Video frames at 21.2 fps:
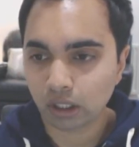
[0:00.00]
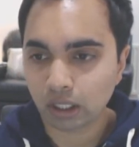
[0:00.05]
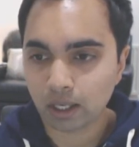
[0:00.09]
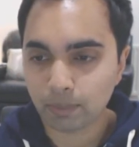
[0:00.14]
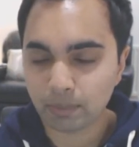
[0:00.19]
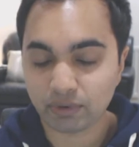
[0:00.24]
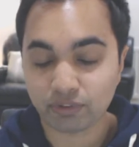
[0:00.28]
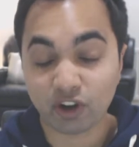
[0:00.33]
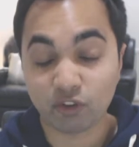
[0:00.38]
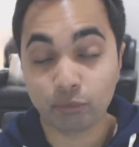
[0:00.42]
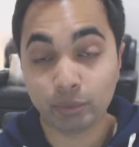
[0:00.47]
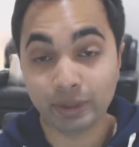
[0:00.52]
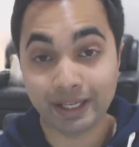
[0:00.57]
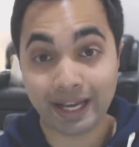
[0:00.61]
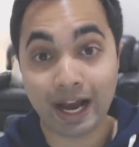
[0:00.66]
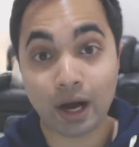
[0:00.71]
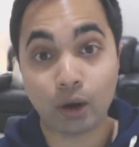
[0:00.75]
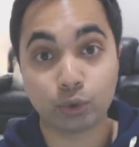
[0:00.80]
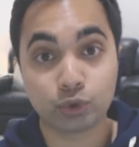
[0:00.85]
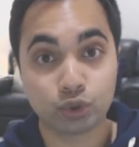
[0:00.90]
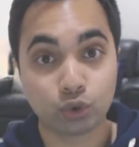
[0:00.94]
Um, if I've been
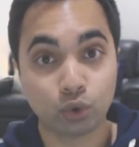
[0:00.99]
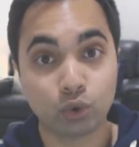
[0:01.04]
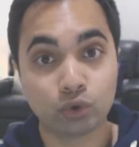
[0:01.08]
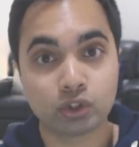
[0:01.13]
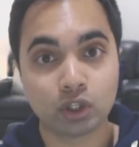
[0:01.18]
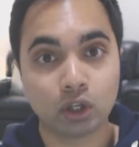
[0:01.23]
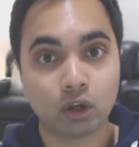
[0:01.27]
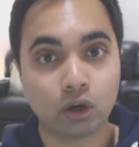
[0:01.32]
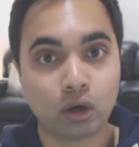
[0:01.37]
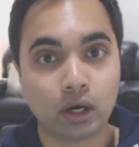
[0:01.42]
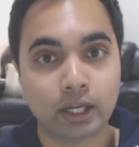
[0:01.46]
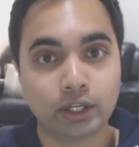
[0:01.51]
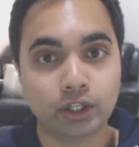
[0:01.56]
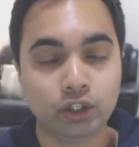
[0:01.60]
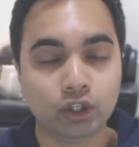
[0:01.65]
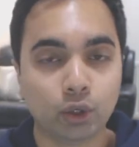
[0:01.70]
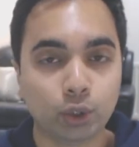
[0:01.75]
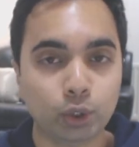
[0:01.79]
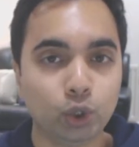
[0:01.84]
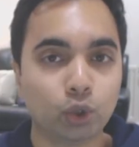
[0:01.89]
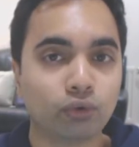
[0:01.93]
outdoors a lot, and you
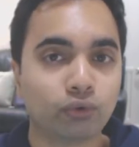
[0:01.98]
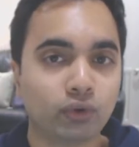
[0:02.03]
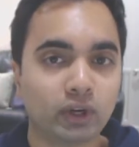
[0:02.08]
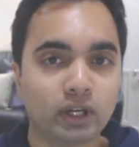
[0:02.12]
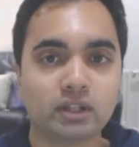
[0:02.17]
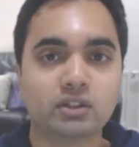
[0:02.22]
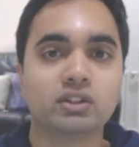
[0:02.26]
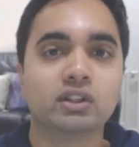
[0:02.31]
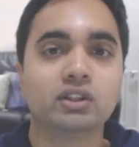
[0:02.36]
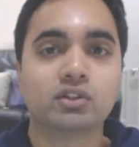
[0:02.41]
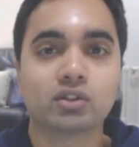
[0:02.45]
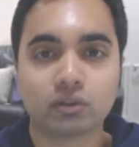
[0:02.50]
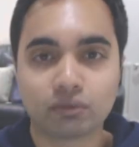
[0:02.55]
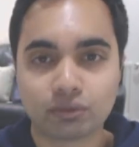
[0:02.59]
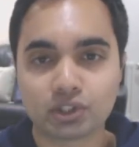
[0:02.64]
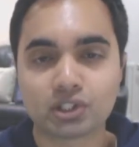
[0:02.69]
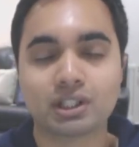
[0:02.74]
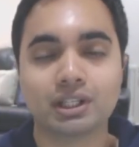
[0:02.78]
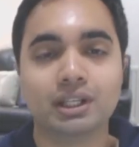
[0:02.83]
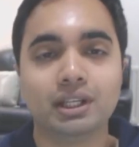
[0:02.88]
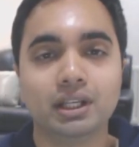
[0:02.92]
know, your face is
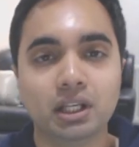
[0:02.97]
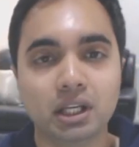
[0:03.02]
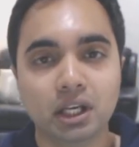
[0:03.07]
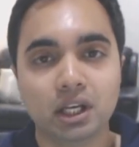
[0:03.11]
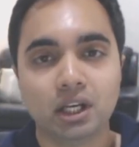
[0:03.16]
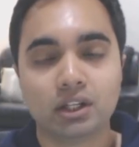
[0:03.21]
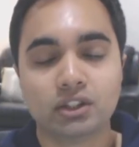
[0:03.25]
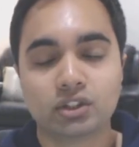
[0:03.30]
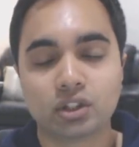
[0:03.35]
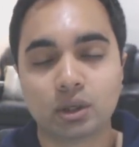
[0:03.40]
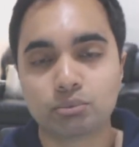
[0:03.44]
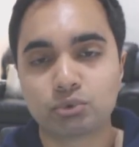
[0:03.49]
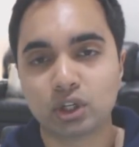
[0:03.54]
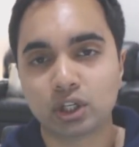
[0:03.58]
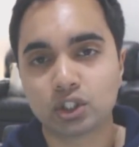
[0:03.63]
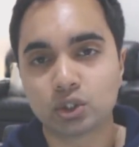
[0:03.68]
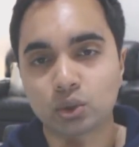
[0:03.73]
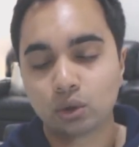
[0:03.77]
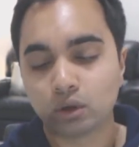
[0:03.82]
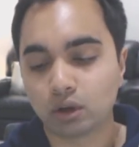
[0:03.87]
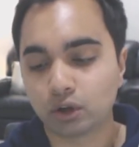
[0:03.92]
obviously
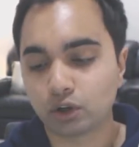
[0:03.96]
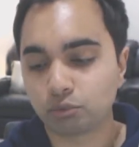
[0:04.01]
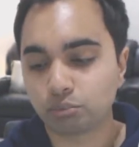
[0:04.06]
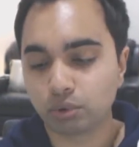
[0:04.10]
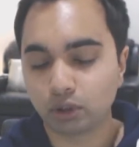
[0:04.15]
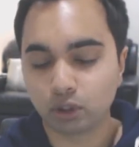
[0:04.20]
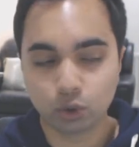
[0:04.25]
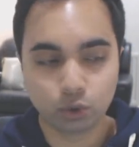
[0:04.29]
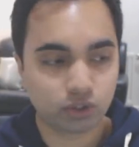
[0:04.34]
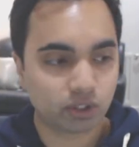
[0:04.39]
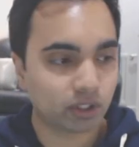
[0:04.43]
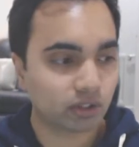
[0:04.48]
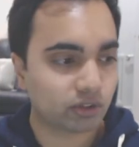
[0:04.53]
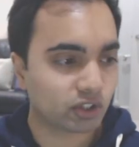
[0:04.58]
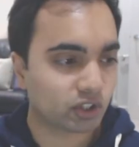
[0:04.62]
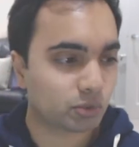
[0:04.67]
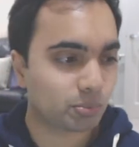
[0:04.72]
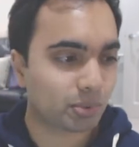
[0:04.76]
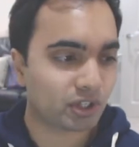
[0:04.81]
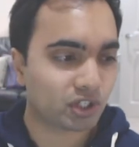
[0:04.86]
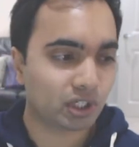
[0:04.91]
subject to a lot of pollutants,
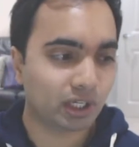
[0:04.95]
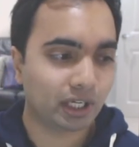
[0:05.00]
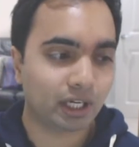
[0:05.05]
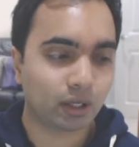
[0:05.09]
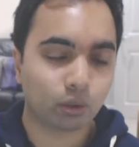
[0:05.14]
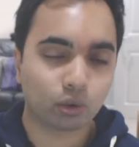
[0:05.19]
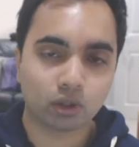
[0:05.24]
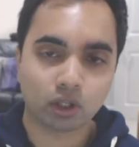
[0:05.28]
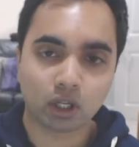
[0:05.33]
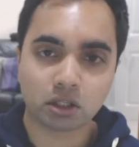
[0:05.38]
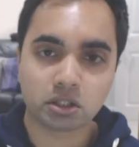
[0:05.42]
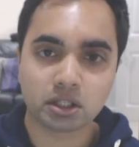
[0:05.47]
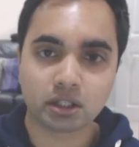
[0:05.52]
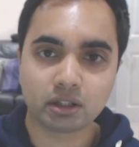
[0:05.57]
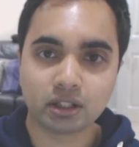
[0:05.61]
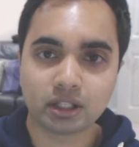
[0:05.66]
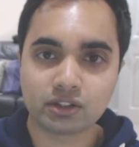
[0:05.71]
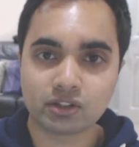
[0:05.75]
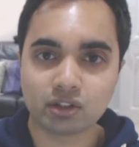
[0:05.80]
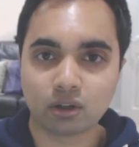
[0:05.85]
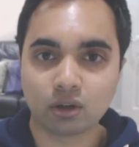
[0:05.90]
especially here in
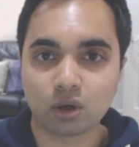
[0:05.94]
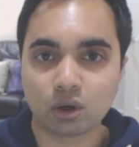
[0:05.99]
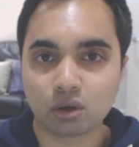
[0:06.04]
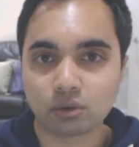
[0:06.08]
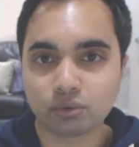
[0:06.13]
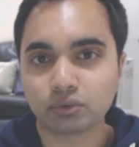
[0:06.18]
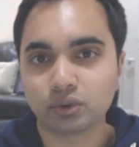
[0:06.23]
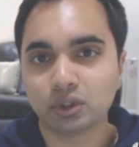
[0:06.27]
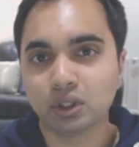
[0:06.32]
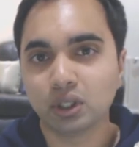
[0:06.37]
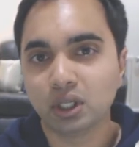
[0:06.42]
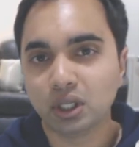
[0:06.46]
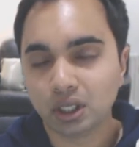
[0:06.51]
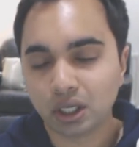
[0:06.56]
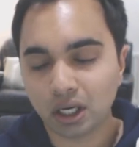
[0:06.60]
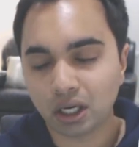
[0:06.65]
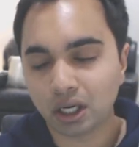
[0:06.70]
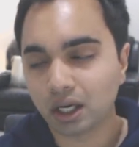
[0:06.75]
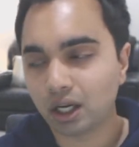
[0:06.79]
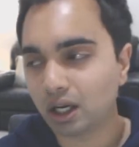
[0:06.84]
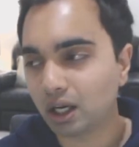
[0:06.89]
London, there's a lot of
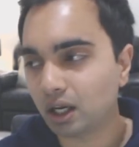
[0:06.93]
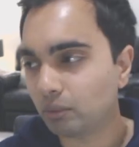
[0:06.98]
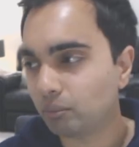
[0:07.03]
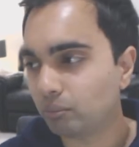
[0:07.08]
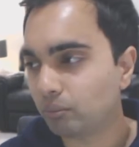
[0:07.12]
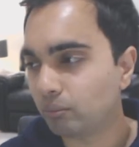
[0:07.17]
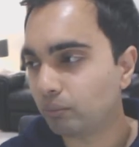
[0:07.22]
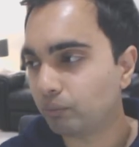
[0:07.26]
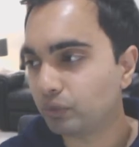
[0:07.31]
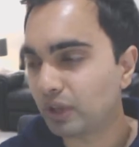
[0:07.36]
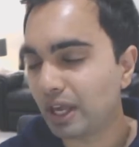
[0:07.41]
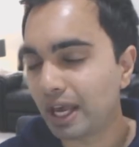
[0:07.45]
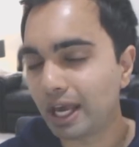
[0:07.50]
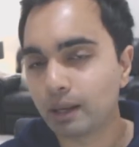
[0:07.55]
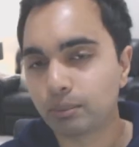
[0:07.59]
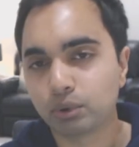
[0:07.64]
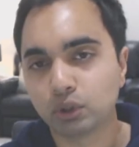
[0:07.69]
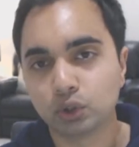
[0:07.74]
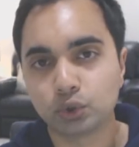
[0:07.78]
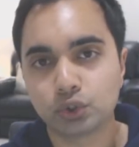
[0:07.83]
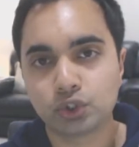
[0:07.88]
um,
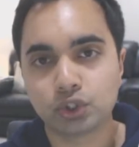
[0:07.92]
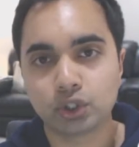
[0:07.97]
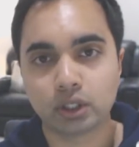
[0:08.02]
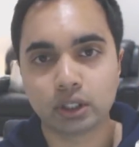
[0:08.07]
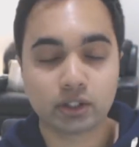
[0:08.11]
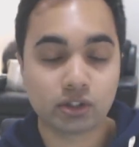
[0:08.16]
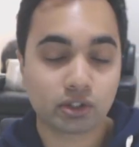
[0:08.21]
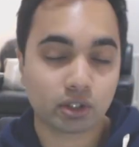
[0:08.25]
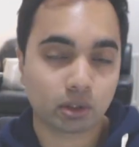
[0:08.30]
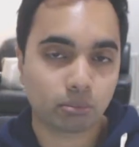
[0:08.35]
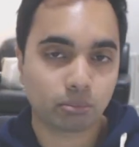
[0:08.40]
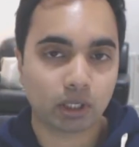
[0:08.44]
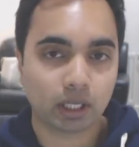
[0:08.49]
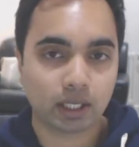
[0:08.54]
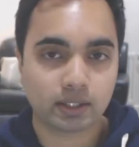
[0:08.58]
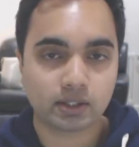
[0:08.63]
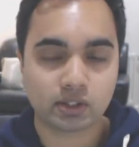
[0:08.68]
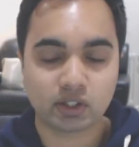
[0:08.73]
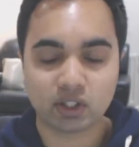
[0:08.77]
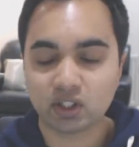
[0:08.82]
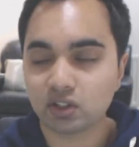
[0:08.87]
air pollution in some
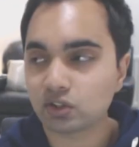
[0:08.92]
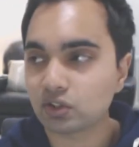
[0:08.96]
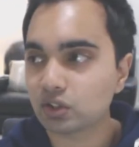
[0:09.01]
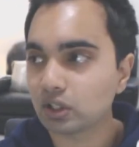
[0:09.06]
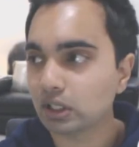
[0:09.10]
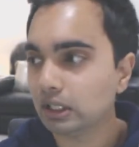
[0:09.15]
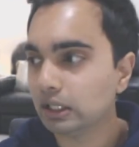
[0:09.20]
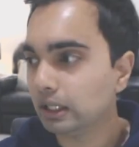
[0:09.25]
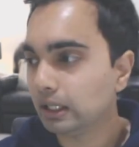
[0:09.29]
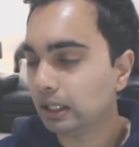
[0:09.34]
places.